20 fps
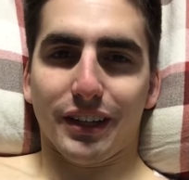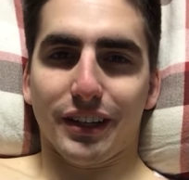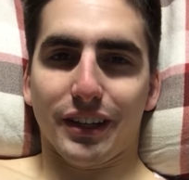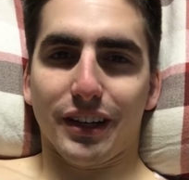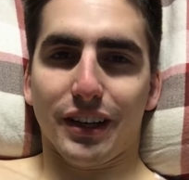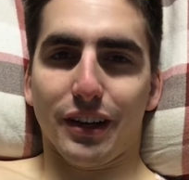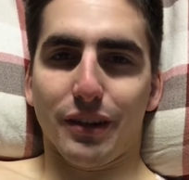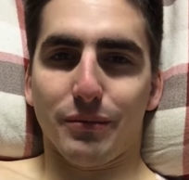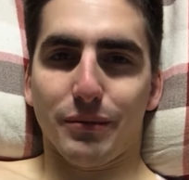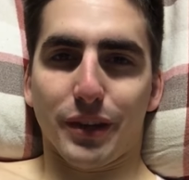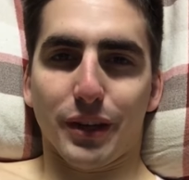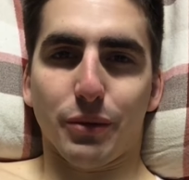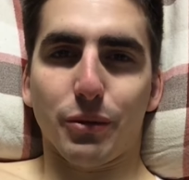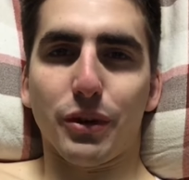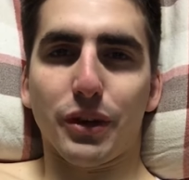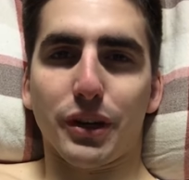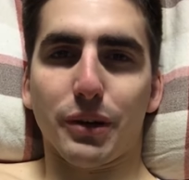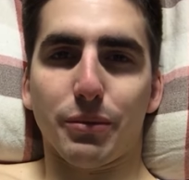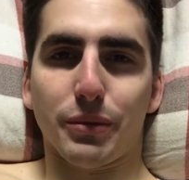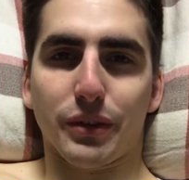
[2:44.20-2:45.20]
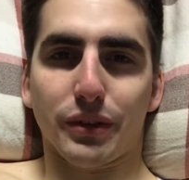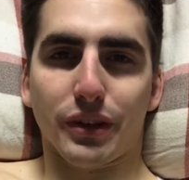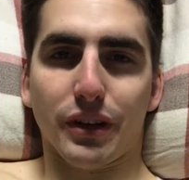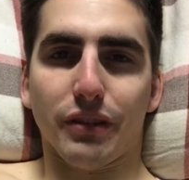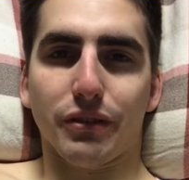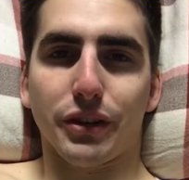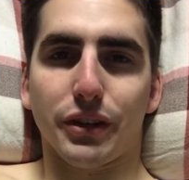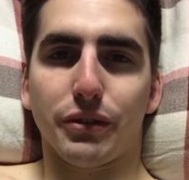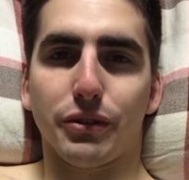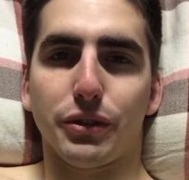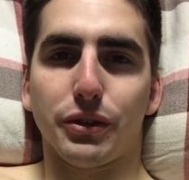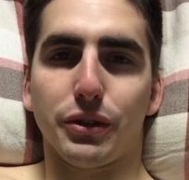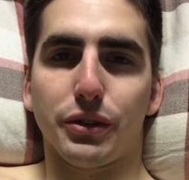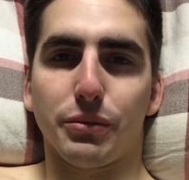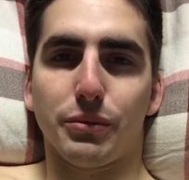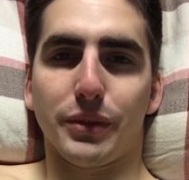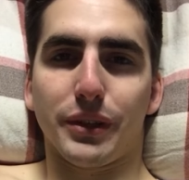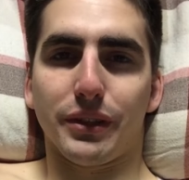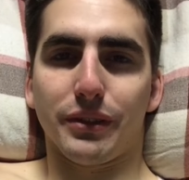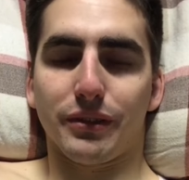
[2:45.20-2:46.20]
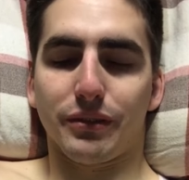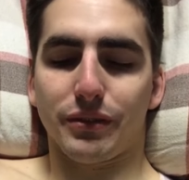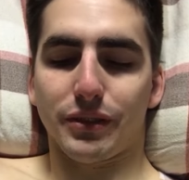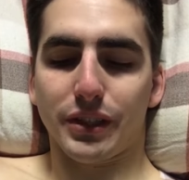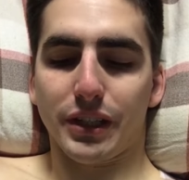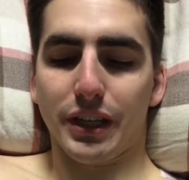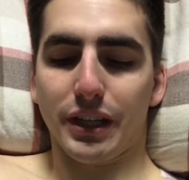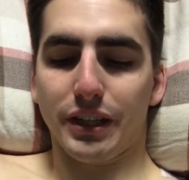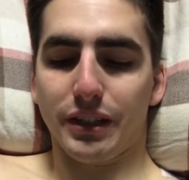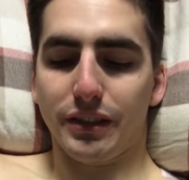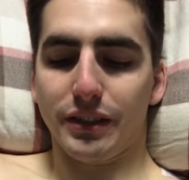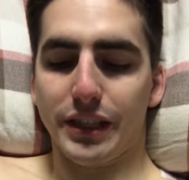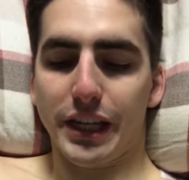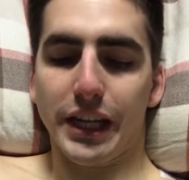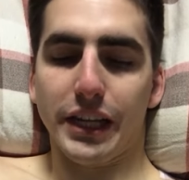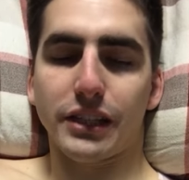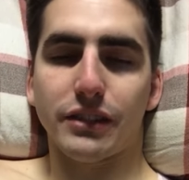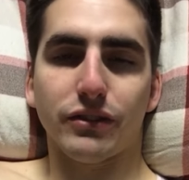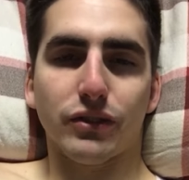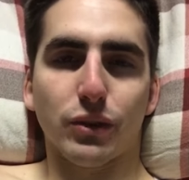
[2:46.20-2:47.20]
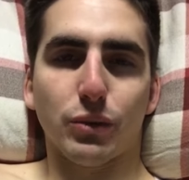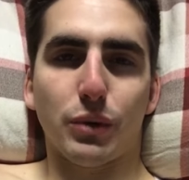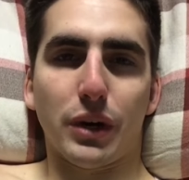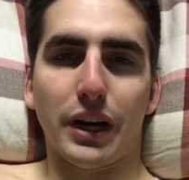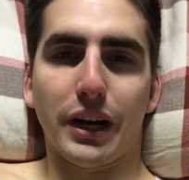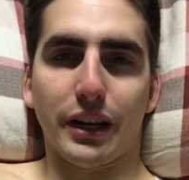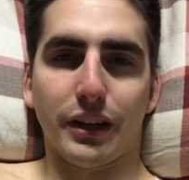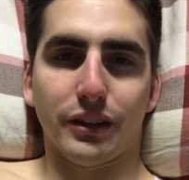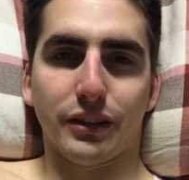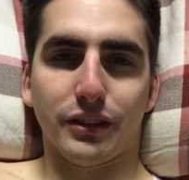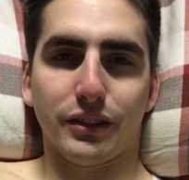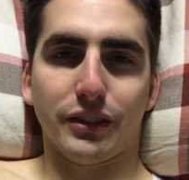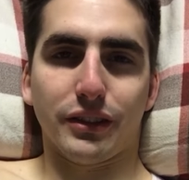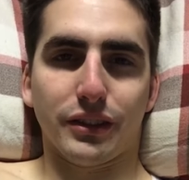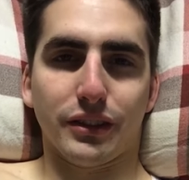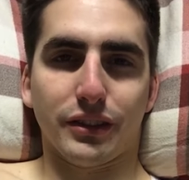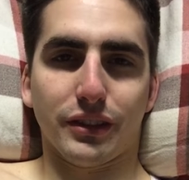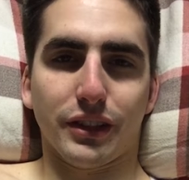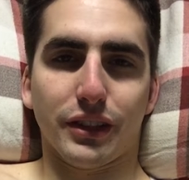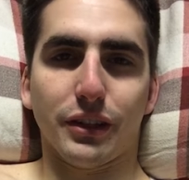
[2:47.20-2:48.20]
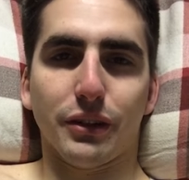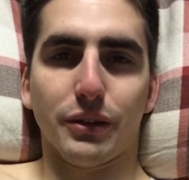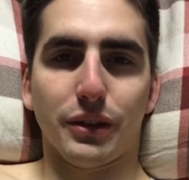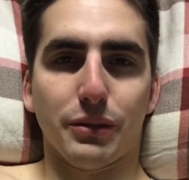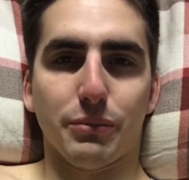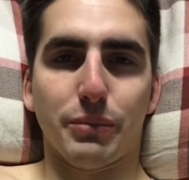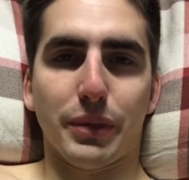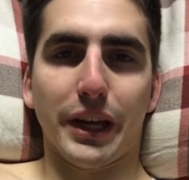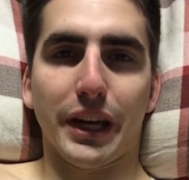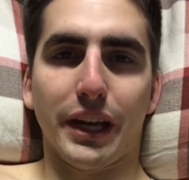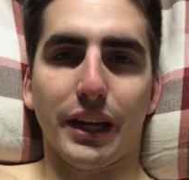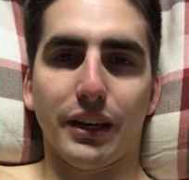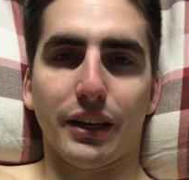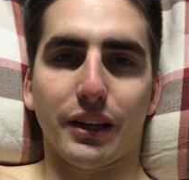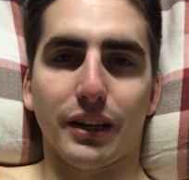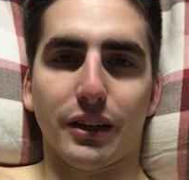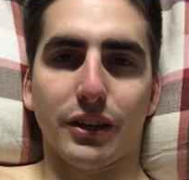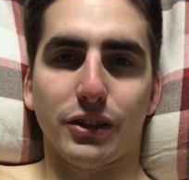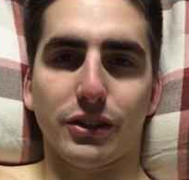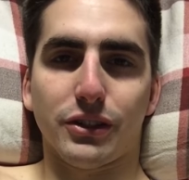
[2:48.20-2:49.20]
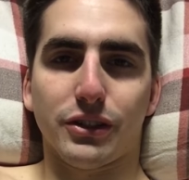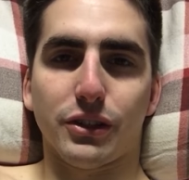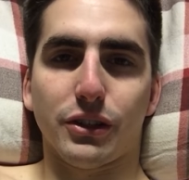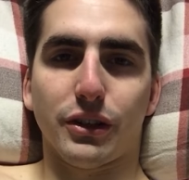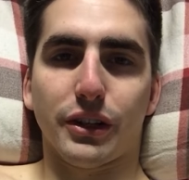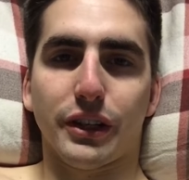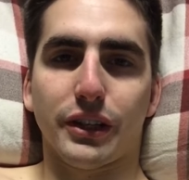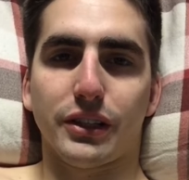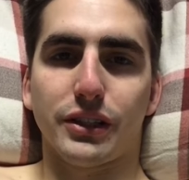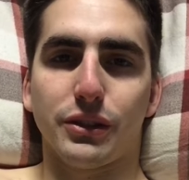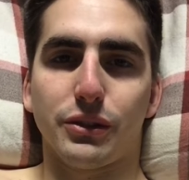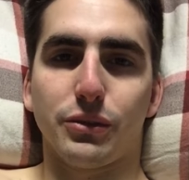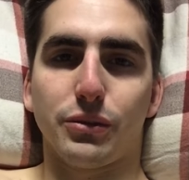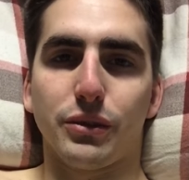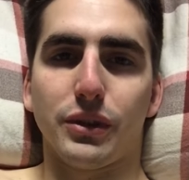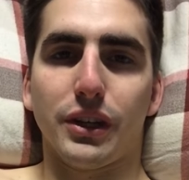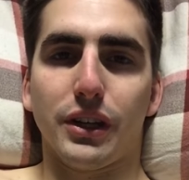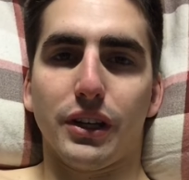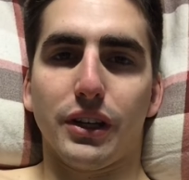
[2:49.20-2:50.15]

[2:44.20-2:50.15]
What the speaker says: I woke up in the recovery room and was kind of dazed for a while, and in pain, and kind of starting to